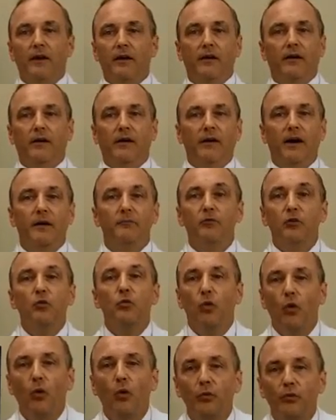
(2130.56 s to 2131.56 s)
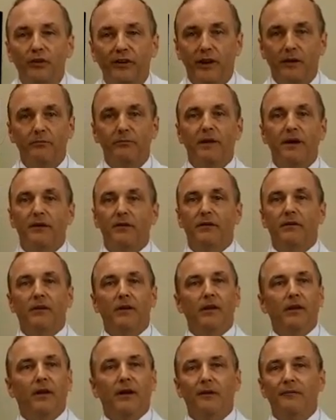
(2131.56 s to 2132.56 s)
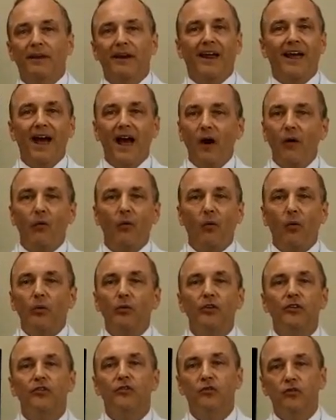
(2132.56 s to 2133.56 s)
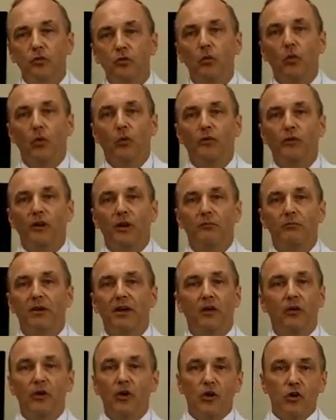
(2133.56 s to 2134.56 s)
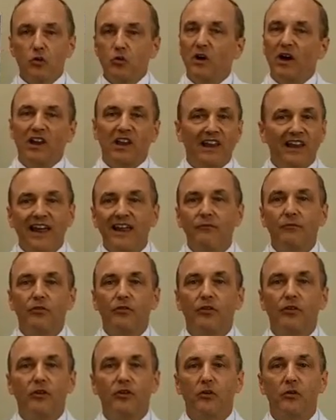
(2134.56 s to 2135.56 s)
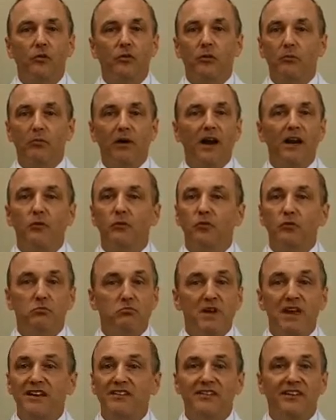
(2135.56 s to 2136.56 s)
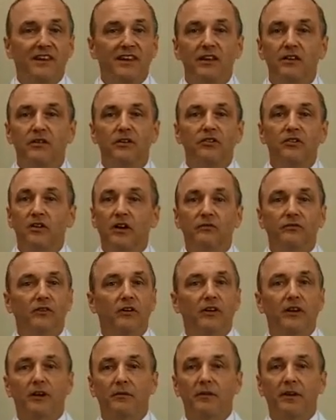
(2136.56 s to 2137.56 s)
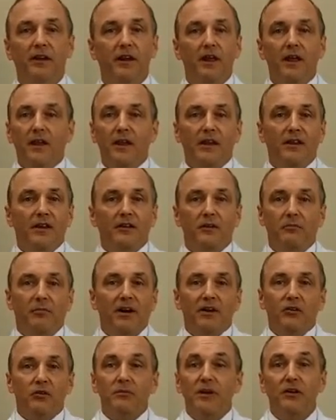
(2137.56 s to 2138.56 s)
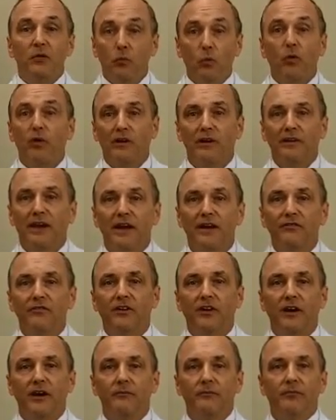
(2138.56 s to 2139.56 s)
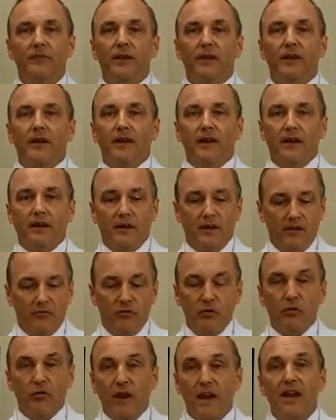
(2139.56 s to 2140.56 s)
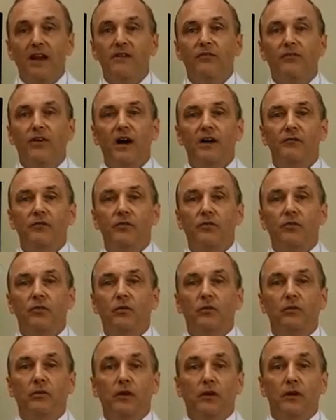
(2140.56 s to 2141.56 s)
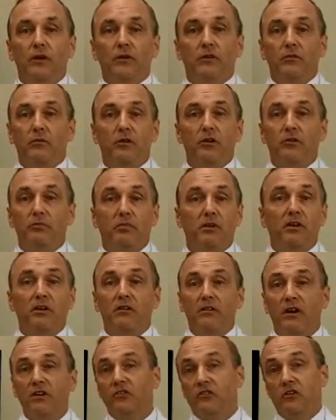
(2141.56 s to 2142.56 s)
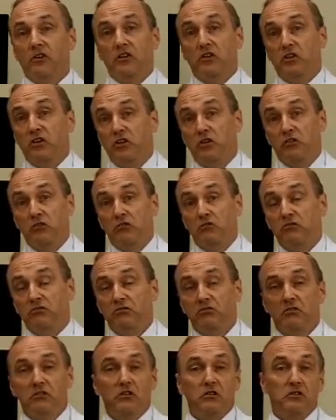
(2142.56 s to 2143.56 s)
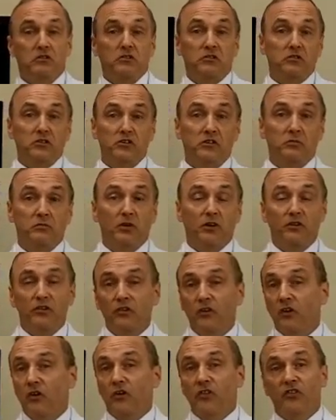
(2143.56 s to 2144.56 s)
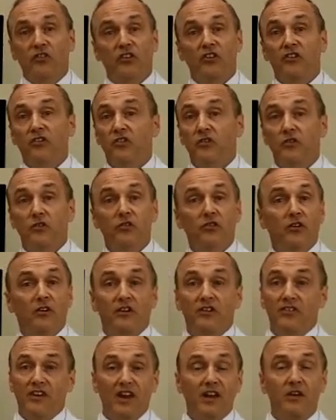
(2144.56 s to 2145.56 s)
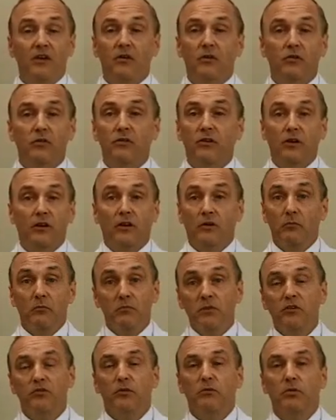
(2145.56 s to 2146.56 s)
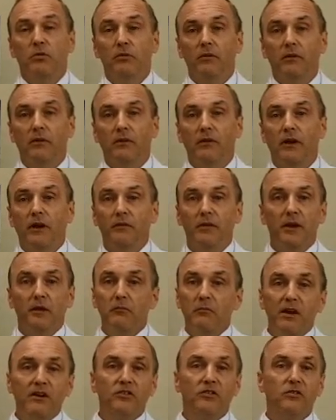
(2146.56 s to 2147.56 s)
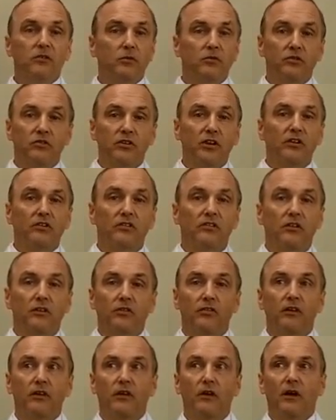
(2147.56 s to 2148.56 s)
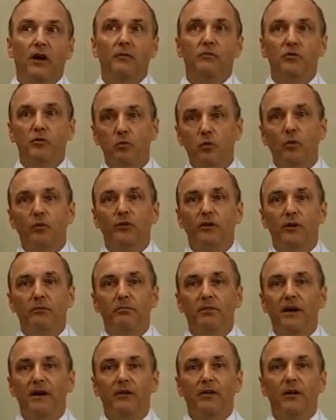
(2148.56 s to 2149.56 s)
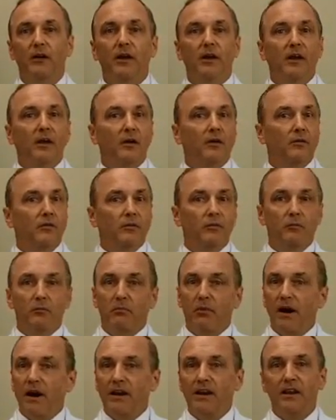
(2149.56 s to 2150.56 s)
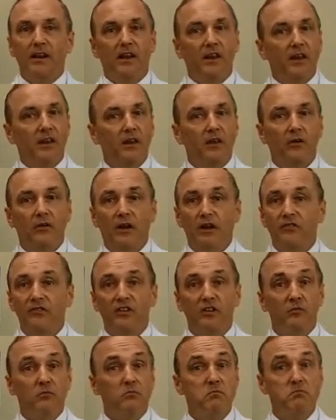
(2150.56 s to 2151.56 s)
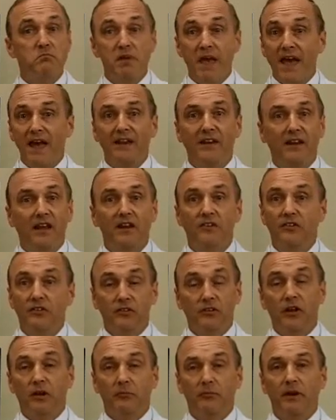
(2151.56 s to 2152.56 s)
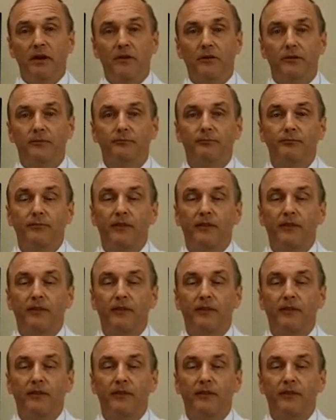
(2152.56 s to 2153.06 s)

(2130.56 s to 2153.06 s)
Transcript: I'm too old to get better. I mean, how old is too old to get better? You've got life within you. The body was made to heal itself. The body was made to work a lifetime. If you're 85 years old, do you want to spend the next year, 6 months, 6 years, 10 years miserable? I mean, it makes no sense to think I'm too old to get better. The body can heal. I've seen bad cases get better.